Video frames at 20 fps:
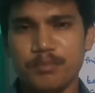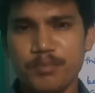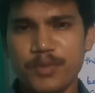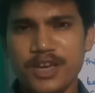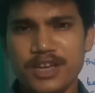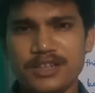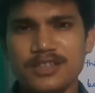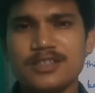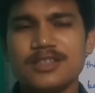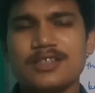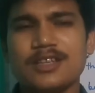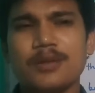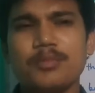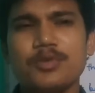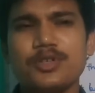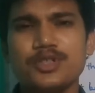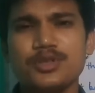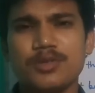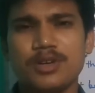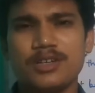means
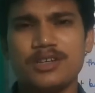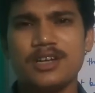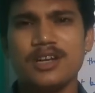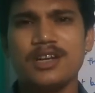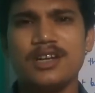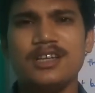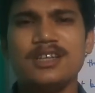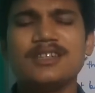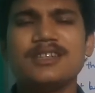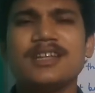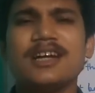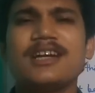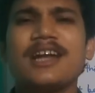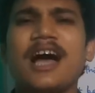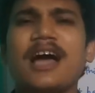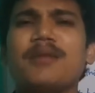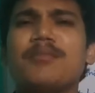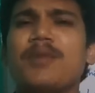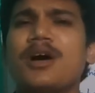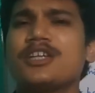suppose you are telling that
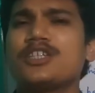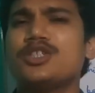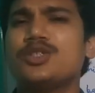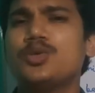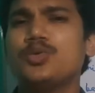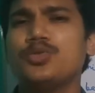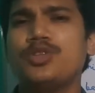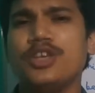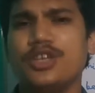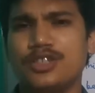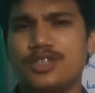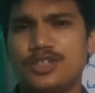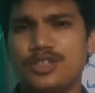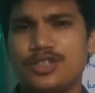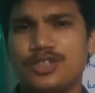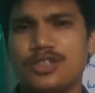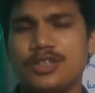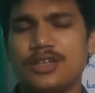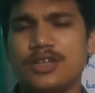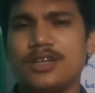I must do
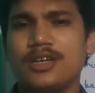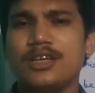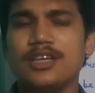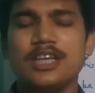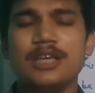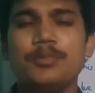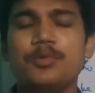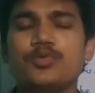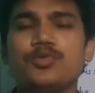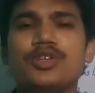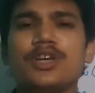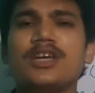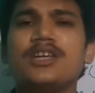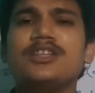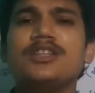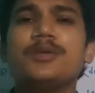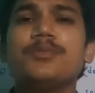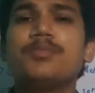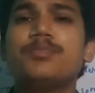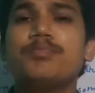this. If you say
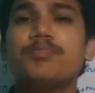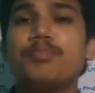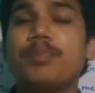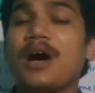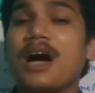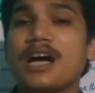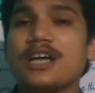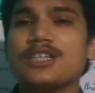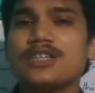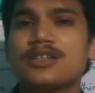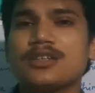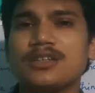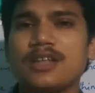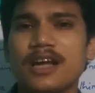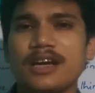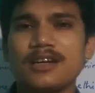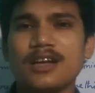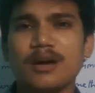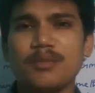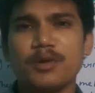in the past
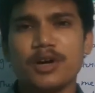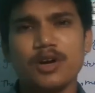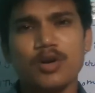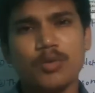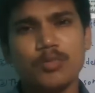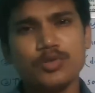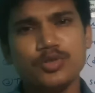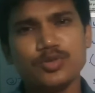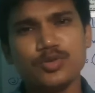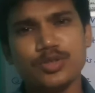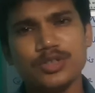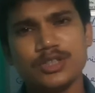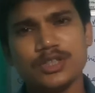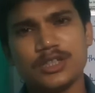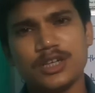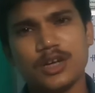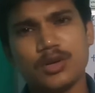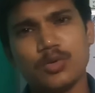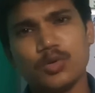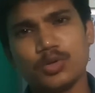that amake obosshoi
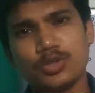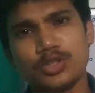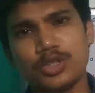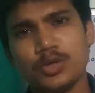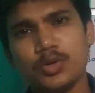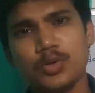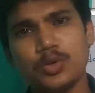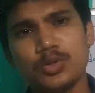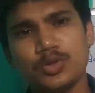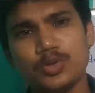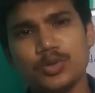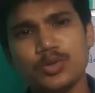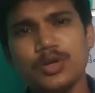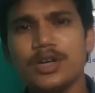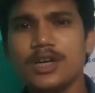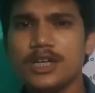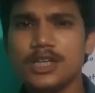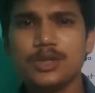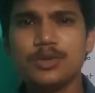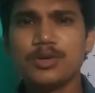seta korte
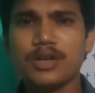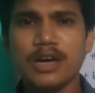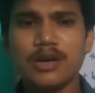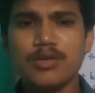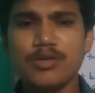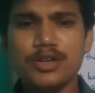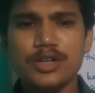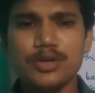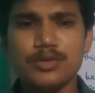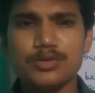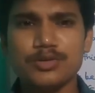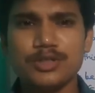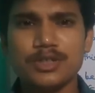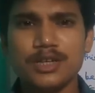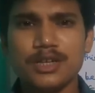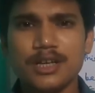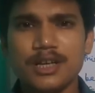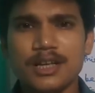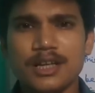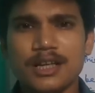hoto, you cannot use.
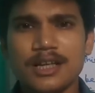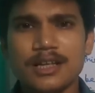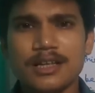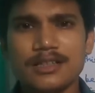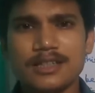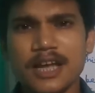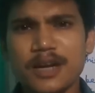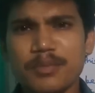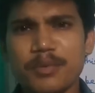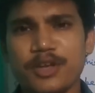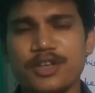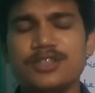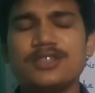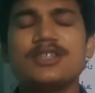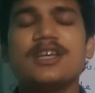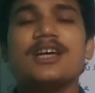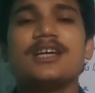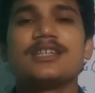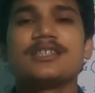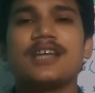That
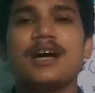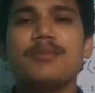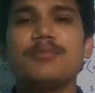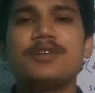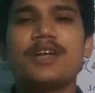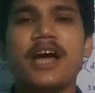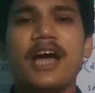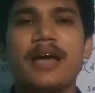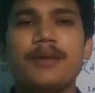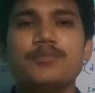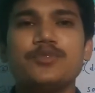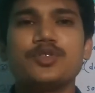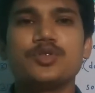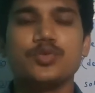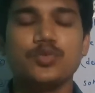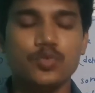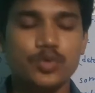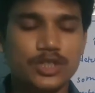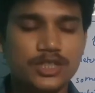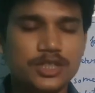means
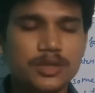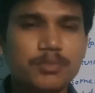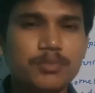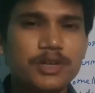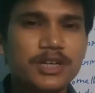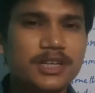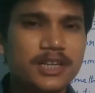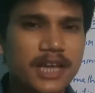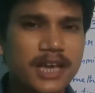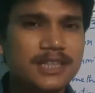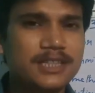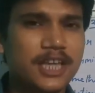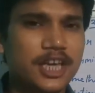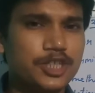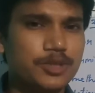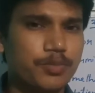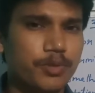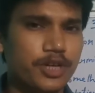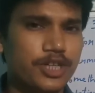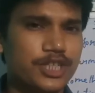sometimes we simply take the
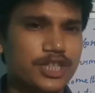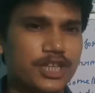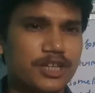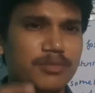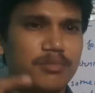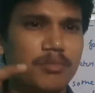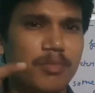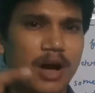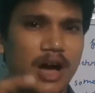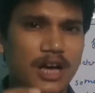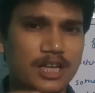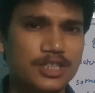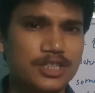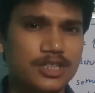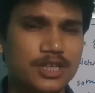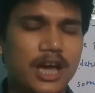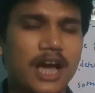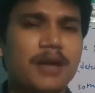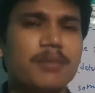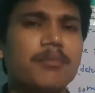expression
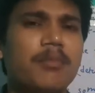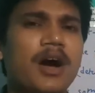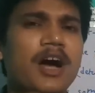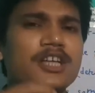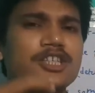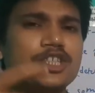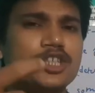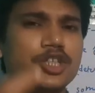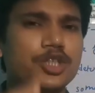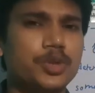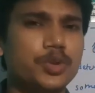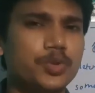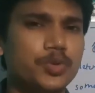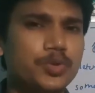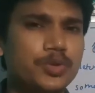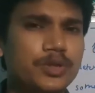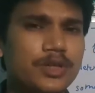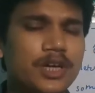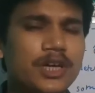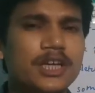must, I must
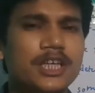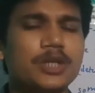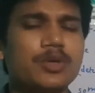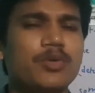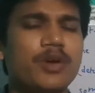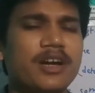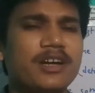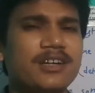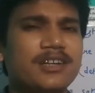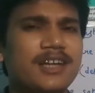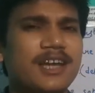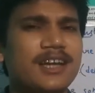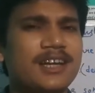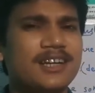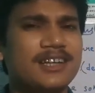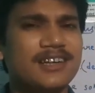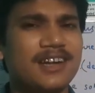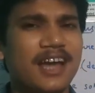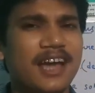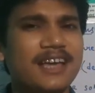do. You can tell
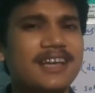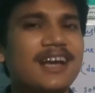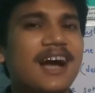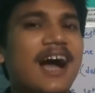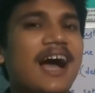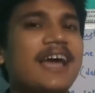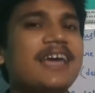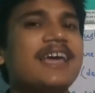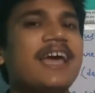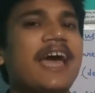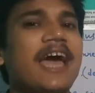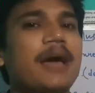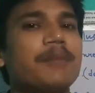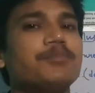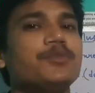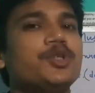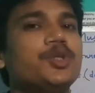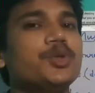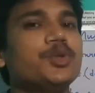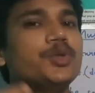it like I
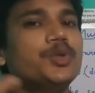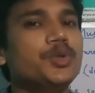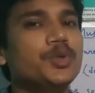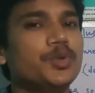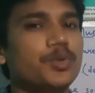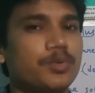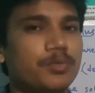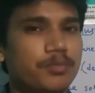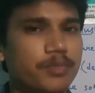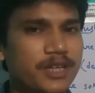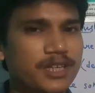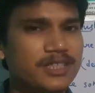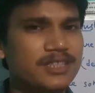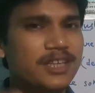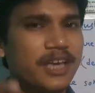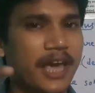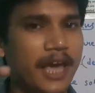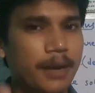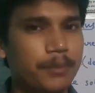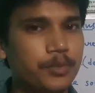have to do,
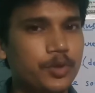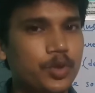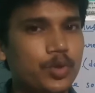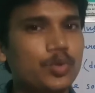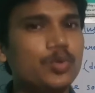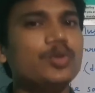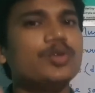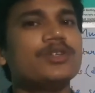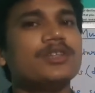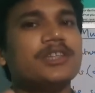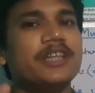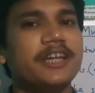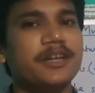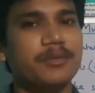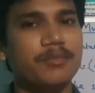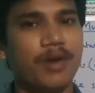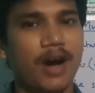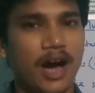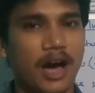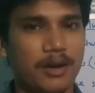means have to
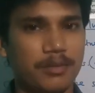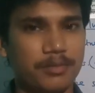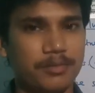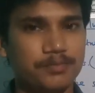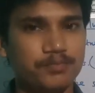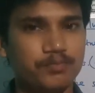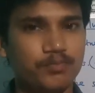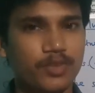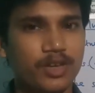then verb.